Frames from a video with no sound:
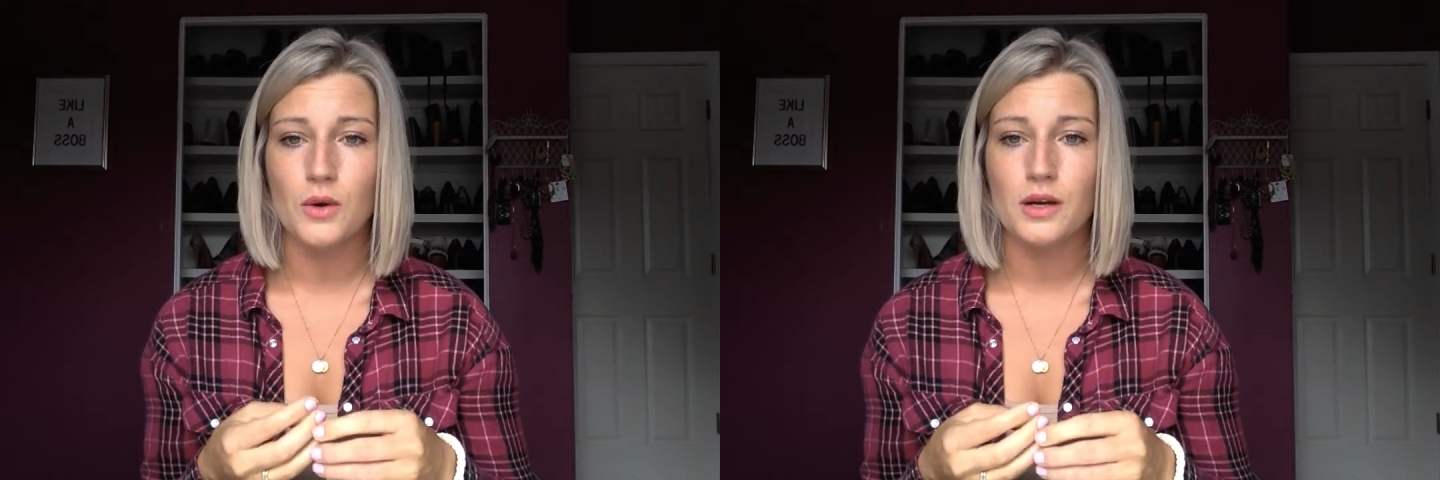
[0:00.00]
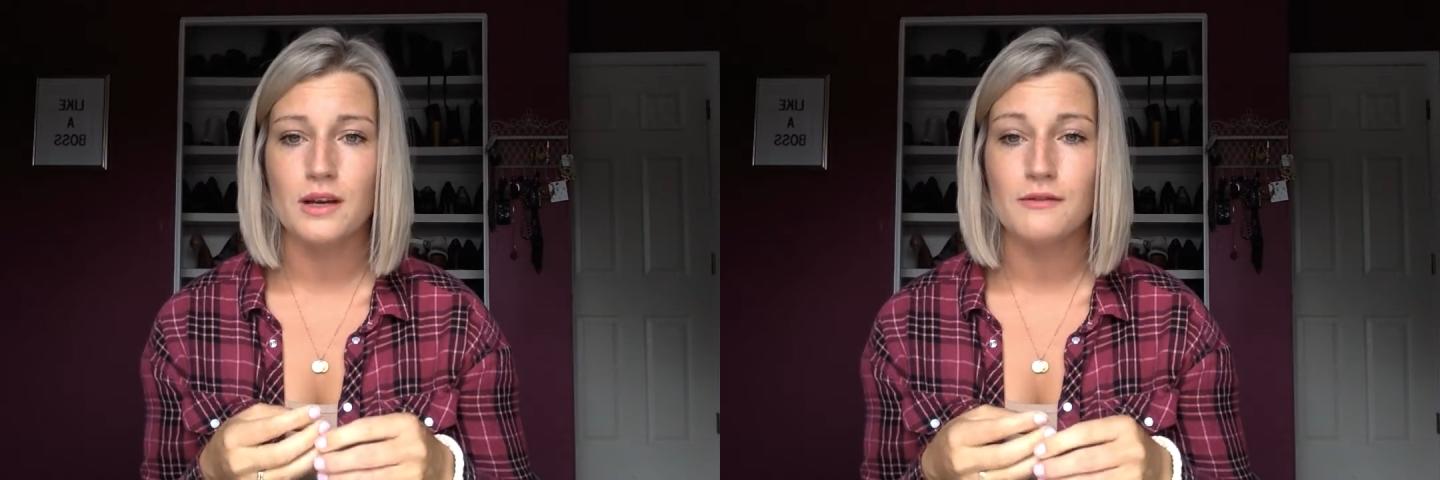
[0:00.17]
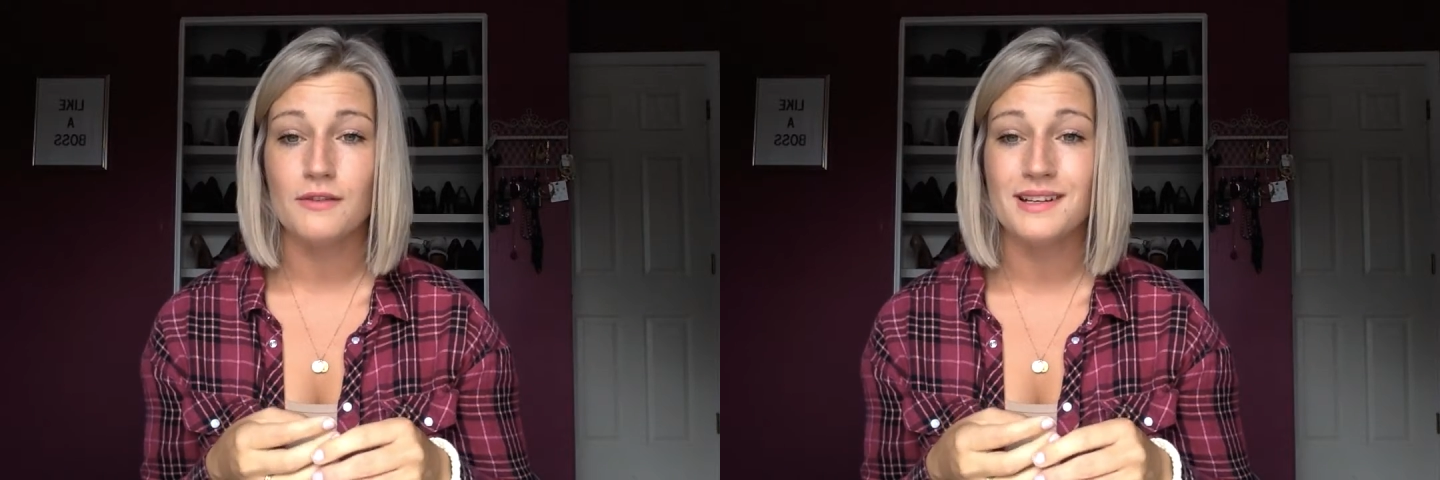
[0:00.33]
or
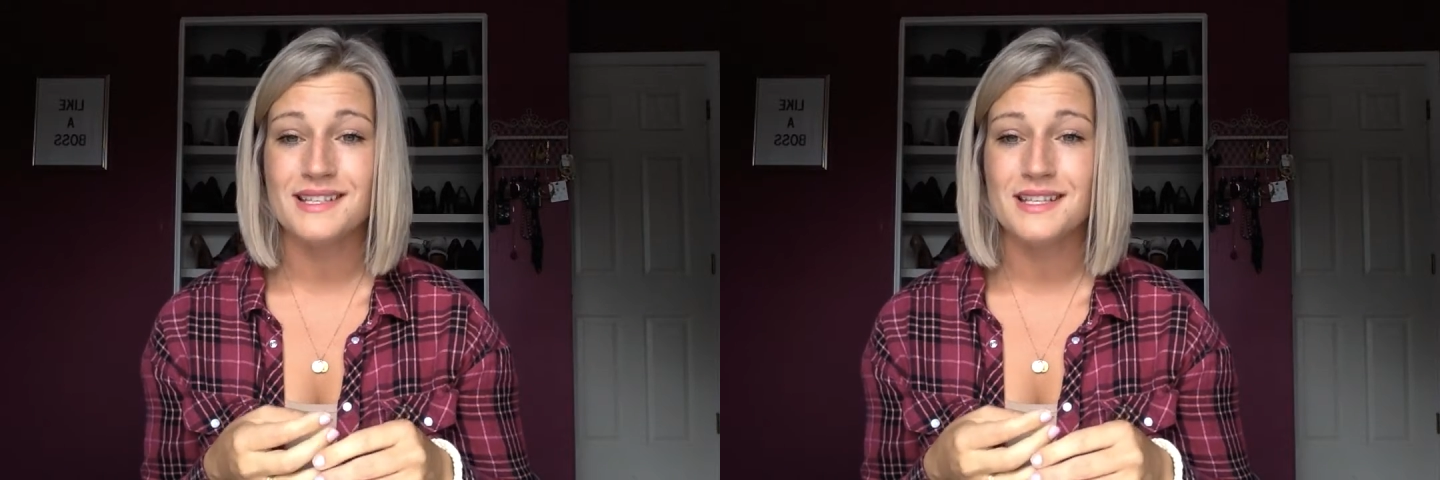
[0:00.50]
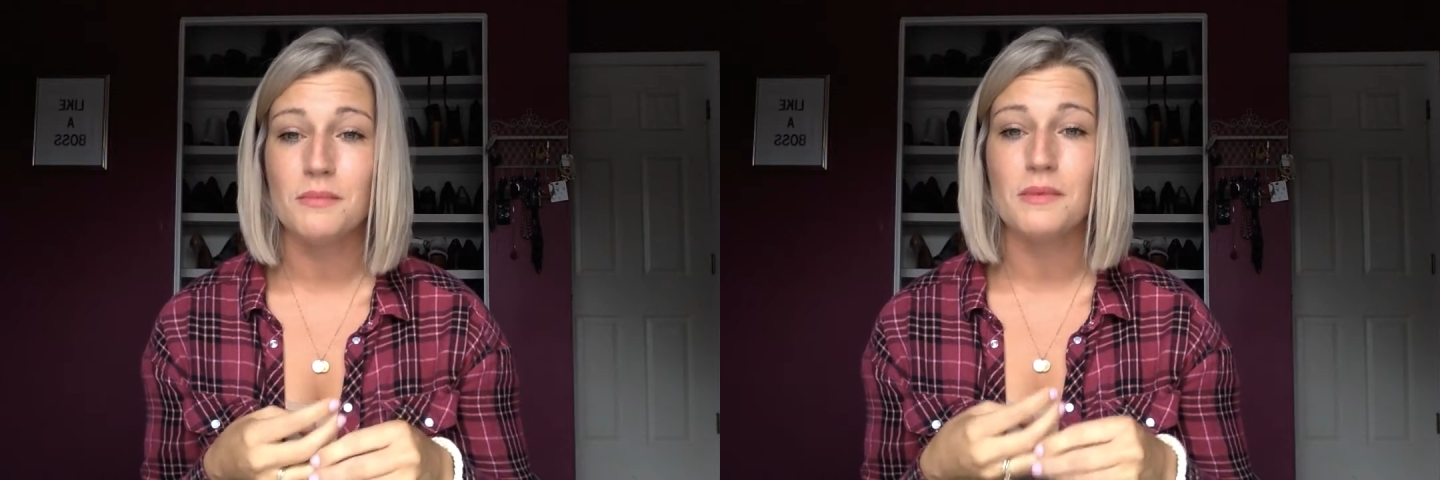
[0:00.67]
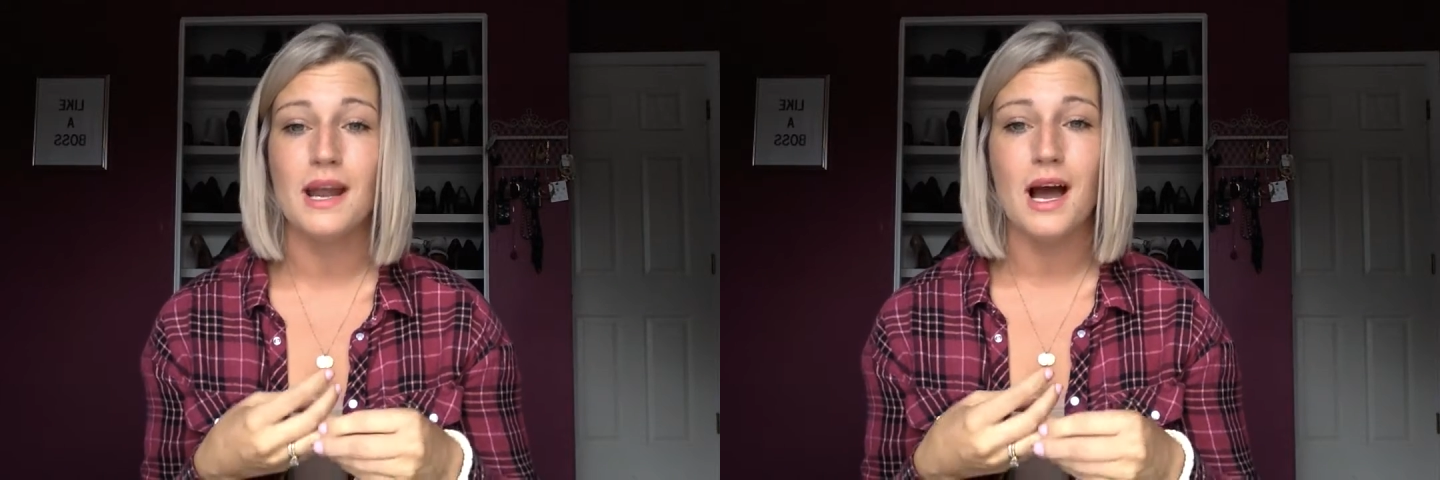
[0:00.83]
convince
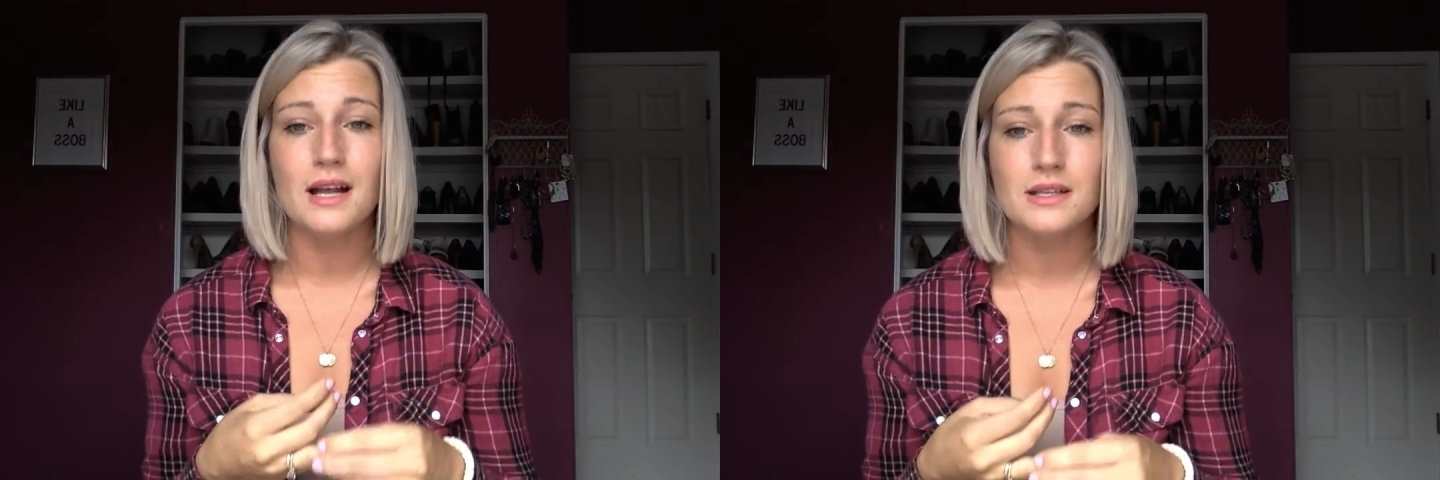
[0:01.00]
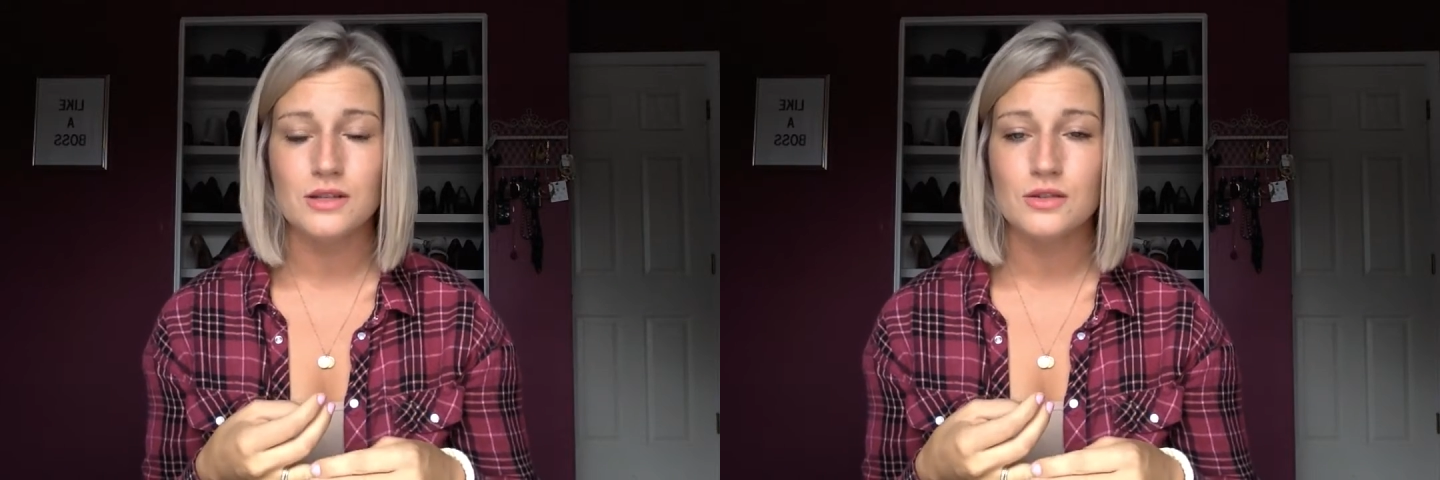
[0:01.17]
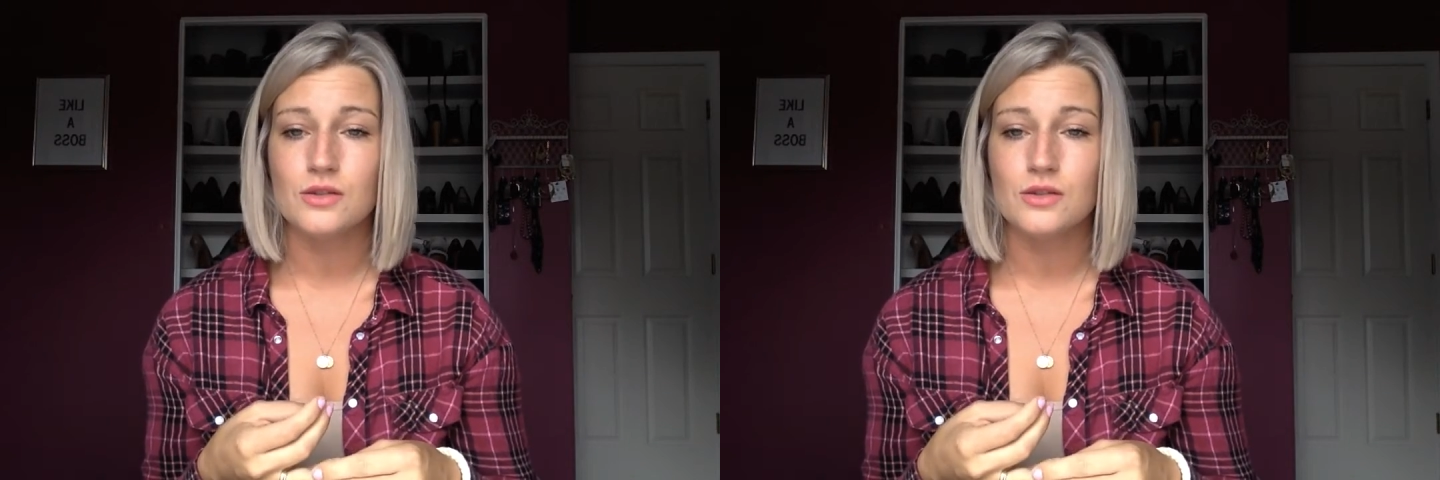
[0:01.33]
them not to